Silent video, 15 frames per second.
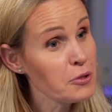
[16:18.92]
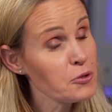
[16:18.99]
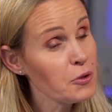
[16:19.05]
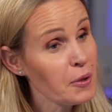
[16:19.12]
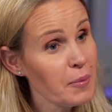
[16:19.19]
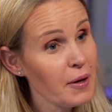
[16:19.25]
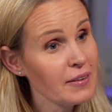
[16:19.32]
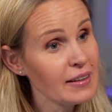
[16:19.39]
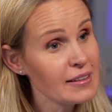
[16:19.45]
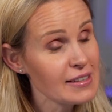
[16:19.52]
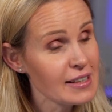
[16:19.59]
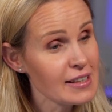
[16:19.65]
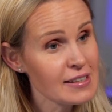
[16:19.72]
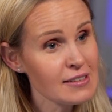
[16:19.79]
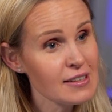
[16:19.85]
we talk about
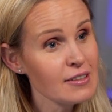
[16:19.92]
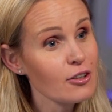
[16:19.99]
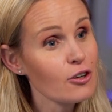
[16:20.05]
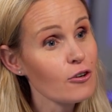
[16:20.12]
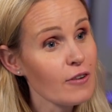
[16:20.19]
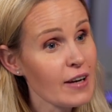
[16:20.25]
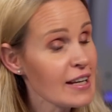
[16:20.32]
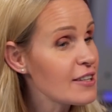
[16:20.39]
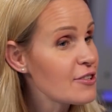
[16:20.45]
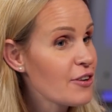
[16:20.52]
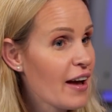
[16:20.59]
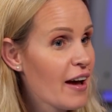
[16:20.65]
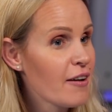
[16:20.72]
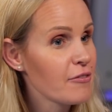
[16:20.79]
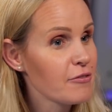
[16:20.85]
this, isn't it great to
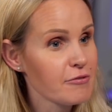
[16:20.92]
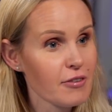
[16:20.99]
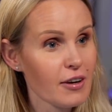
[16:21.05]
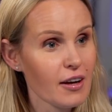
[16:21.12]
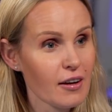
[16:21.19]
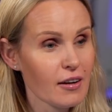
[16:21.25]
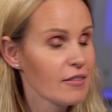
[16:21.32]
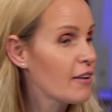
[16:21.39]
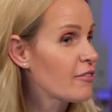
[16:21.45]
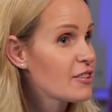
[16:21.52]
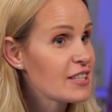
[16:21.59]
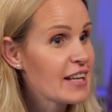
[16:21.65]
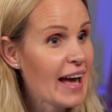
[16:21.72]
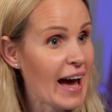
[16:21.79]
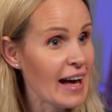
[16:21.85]
have
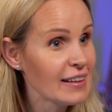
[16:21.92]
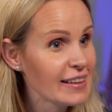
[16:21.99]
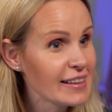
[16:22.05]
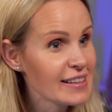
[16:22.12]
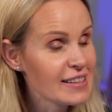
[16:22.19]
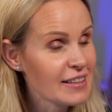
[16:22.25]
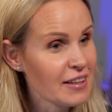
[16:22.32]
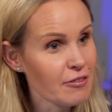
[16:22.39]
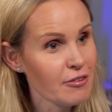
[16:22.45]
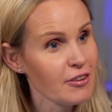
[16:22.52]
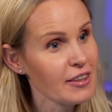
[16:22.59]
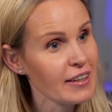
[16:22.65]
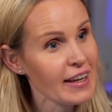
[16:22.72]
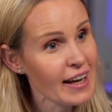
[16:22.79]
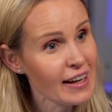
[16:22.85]
graffiti alleys and
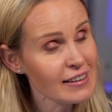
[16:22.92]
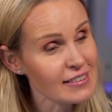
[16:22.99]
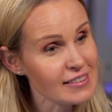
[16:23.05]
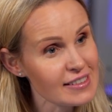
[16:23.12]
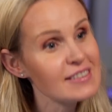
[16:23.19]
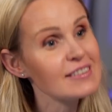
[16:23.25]
everything else?